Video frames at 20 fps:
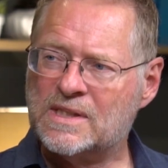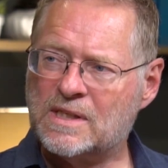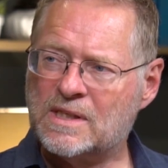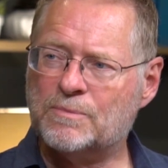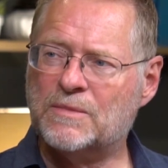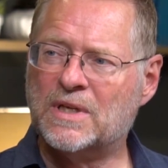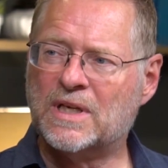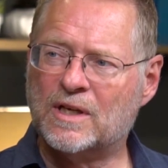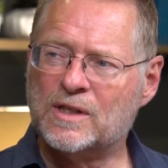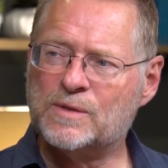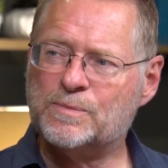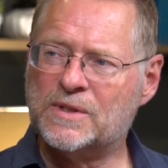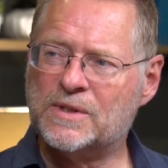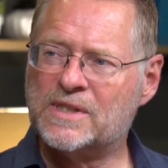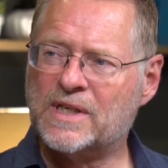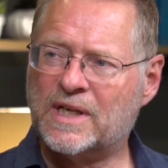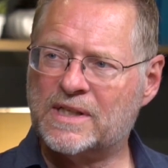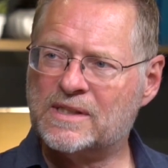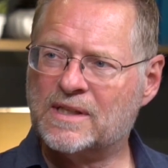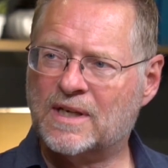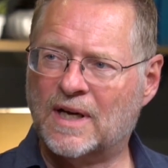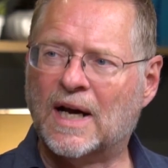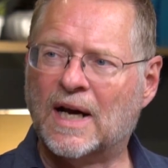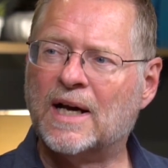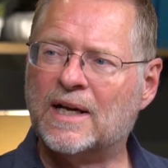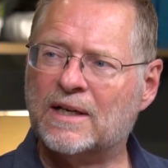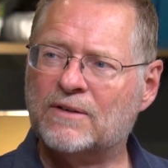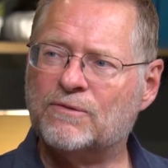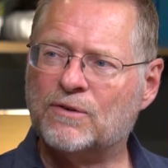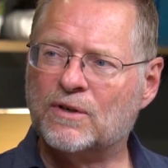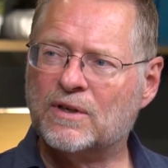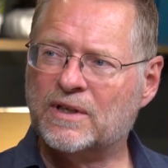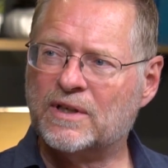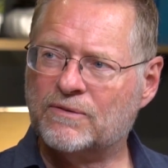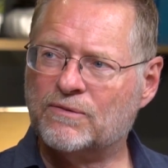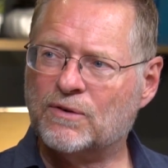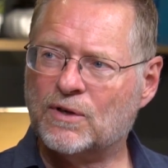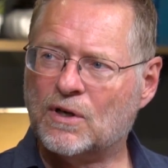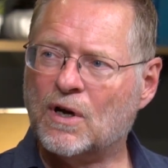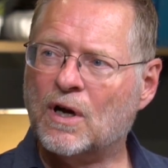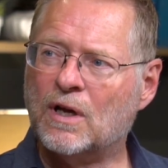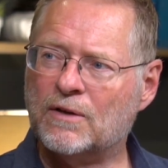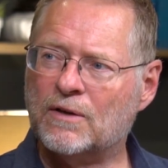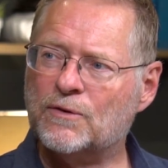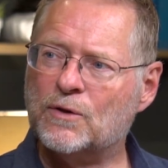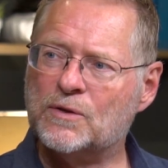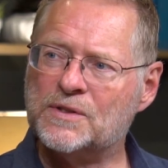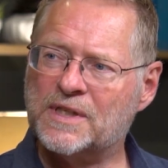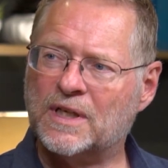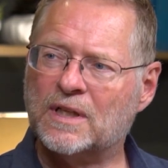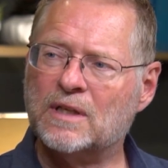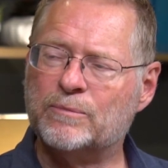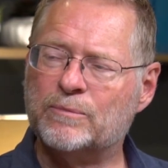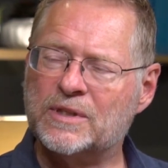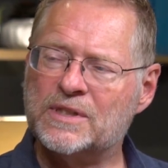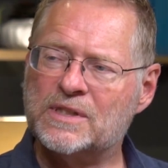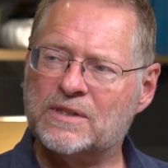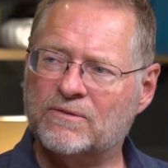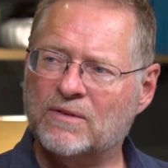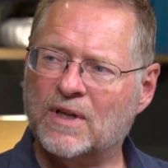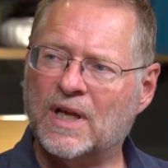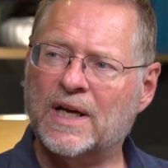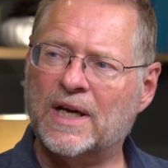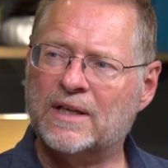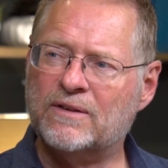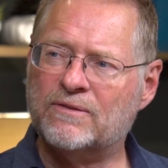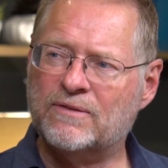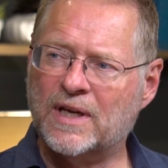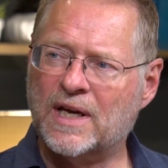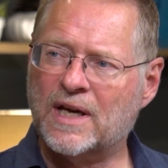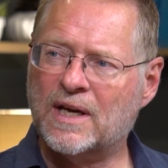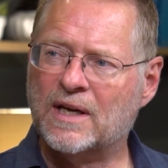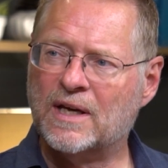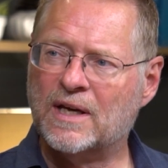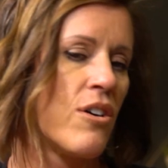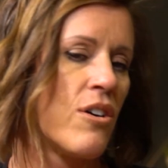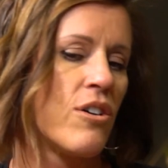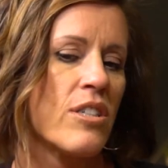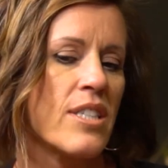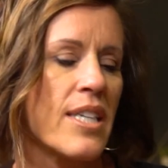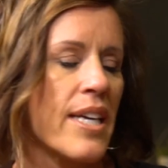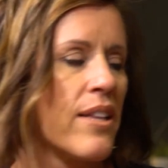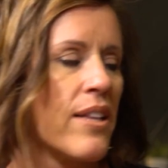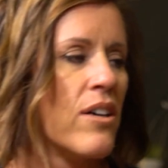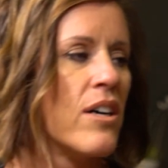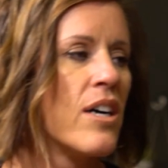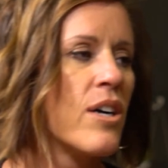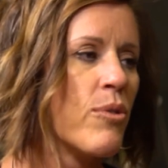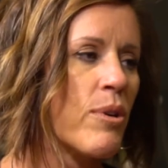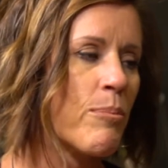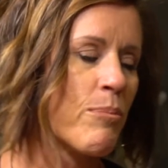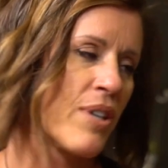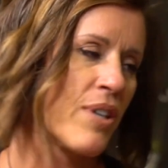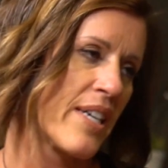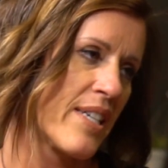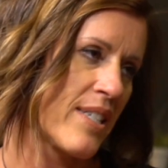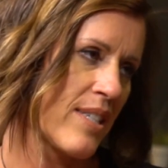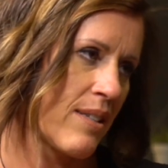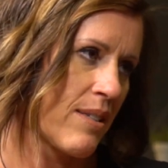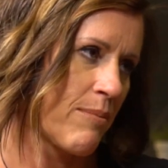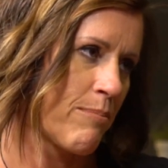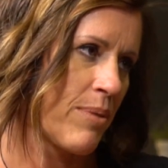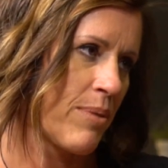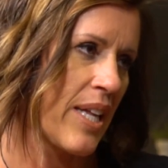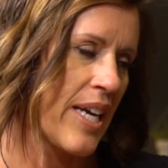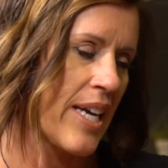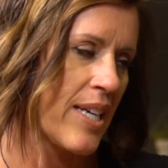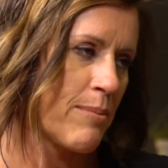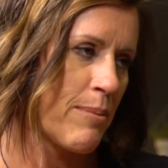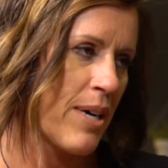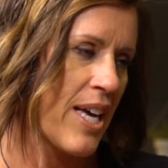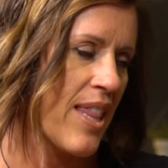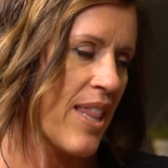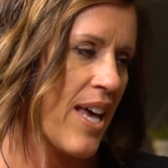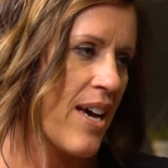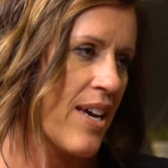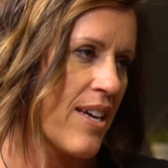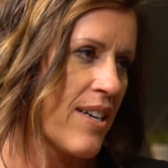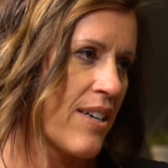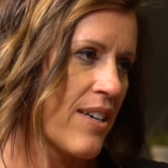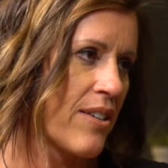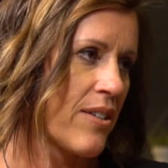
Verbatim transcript: something else besides God for, yes. for all of those elements of life. And all day so, long we're pra- yeah. plagued by that.